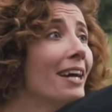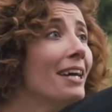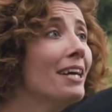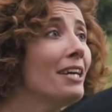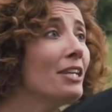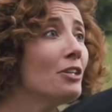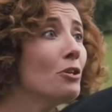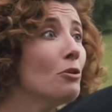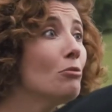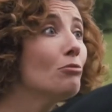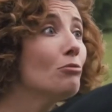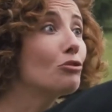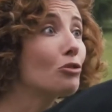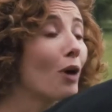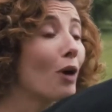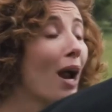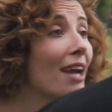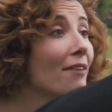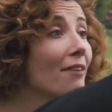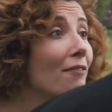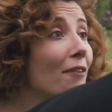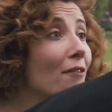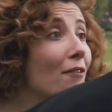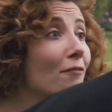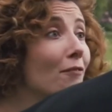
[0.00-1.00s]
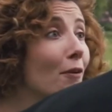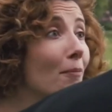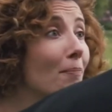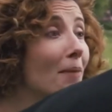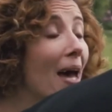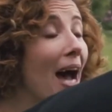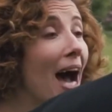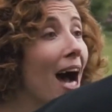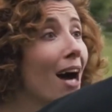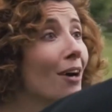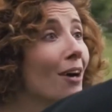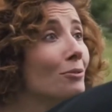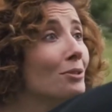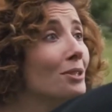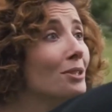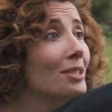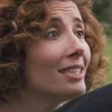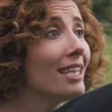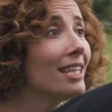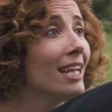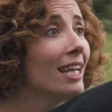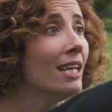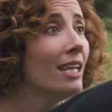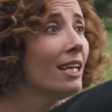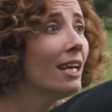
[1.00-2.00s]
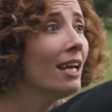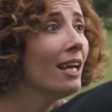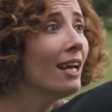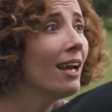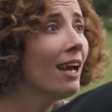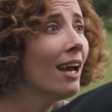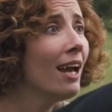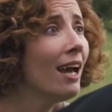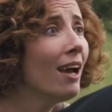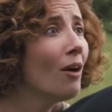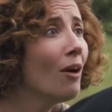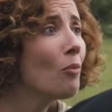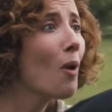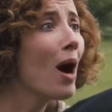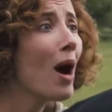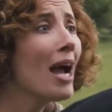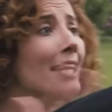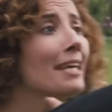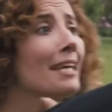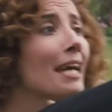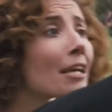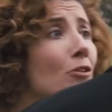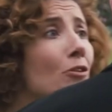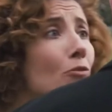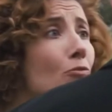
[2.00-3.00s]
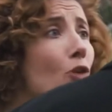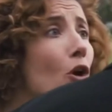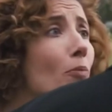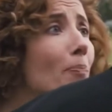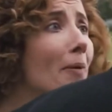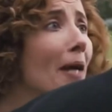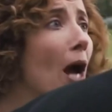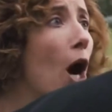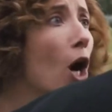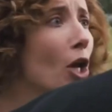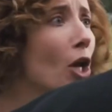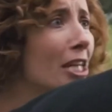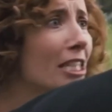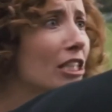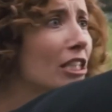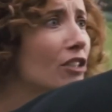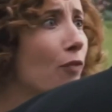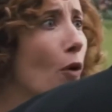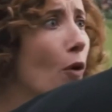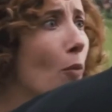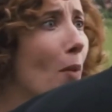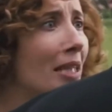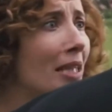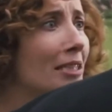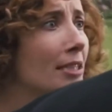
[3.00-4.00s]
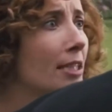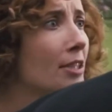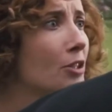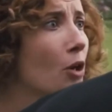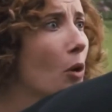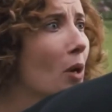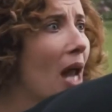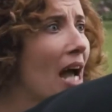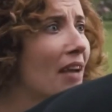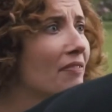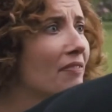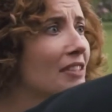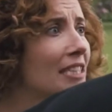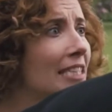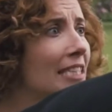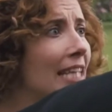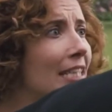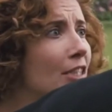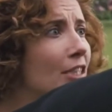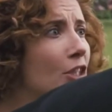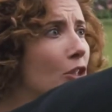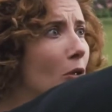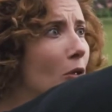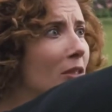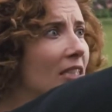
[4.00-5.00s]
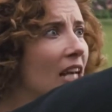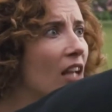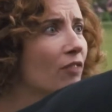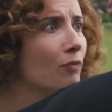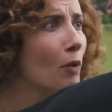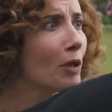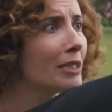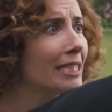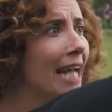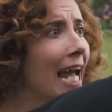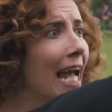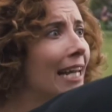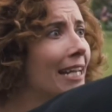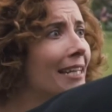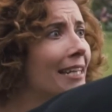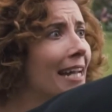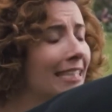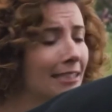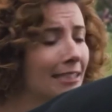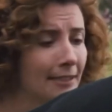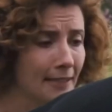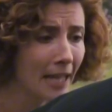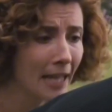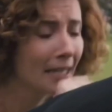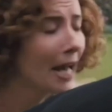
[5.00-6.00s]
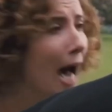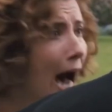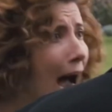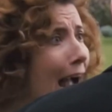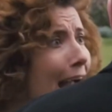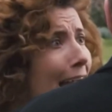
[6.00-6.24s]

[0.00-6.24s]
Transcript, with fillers: You drive her from the house. Why can you not be honest for once in your life and say to yourself what Helen has done?